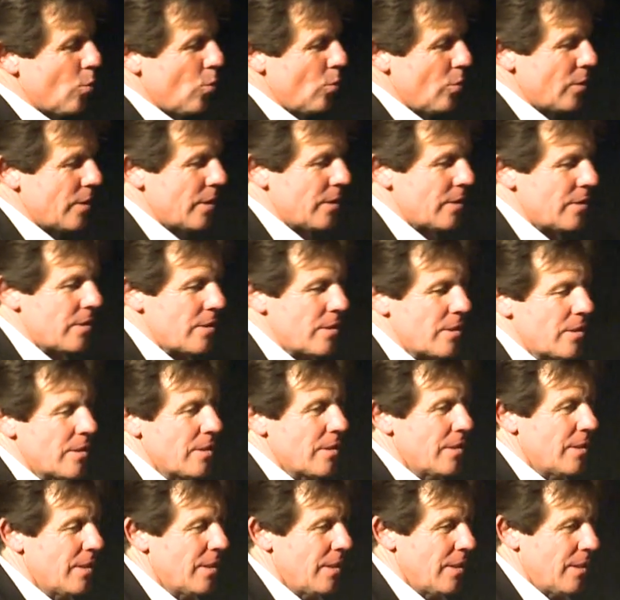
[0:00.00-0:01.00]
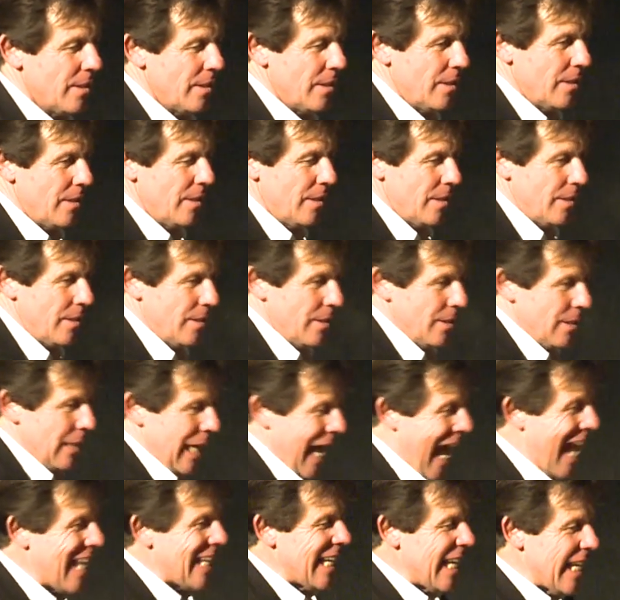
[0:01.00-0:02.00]
called it.
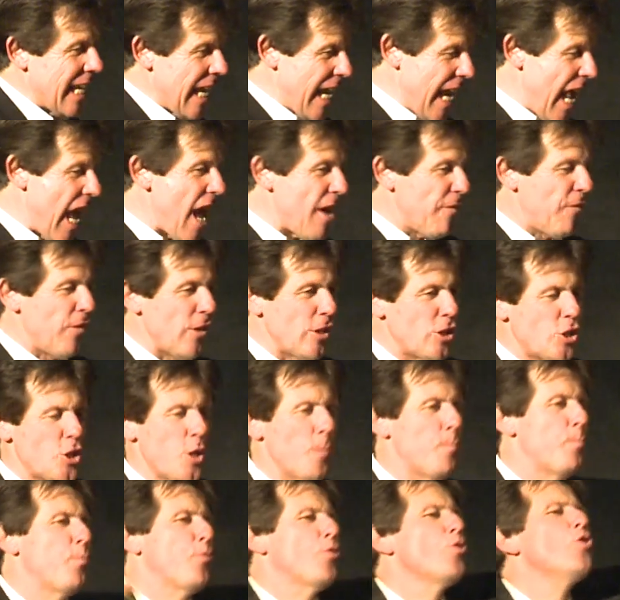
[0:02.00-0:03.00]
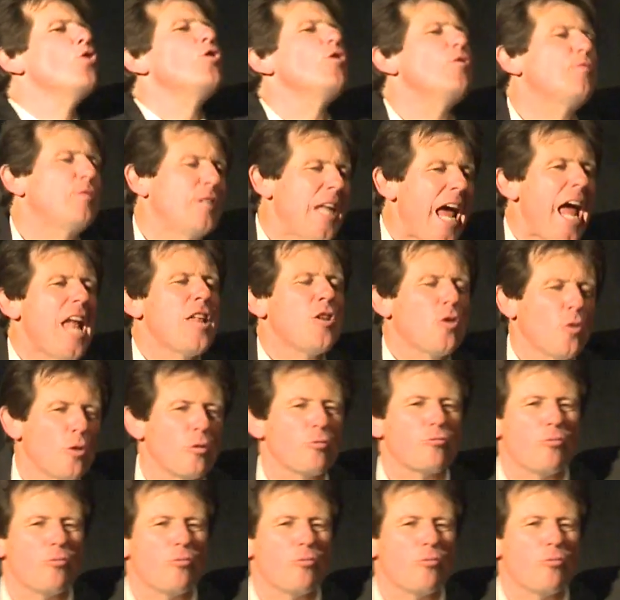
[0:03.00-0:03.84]
And in an effort to prove Daniel